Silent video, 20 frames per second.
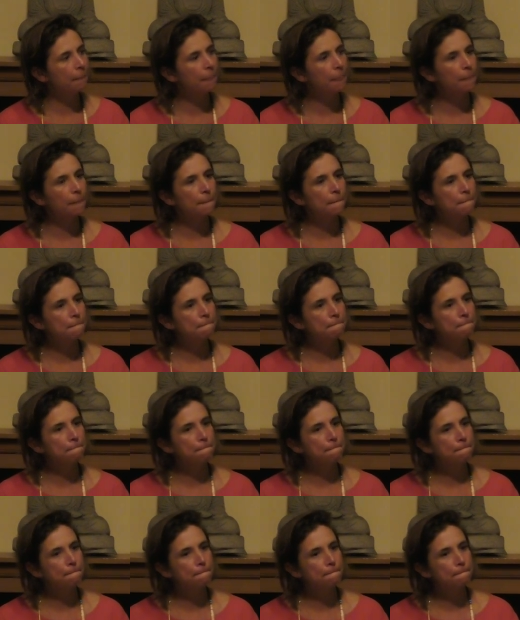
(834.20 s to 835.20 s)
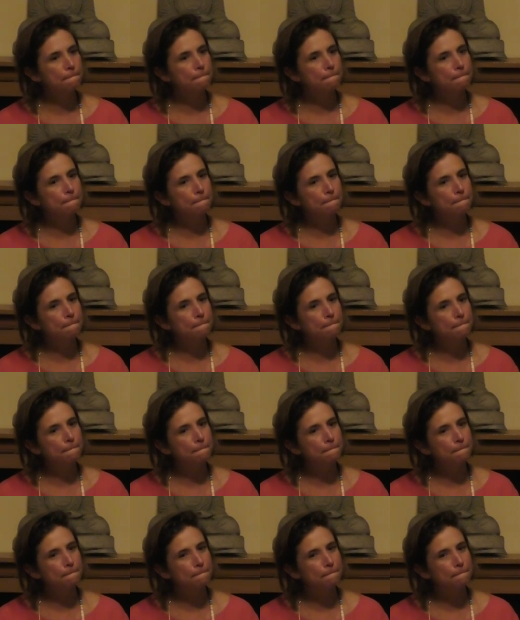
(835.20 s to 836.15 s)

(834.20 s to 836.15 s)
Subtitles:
(silence)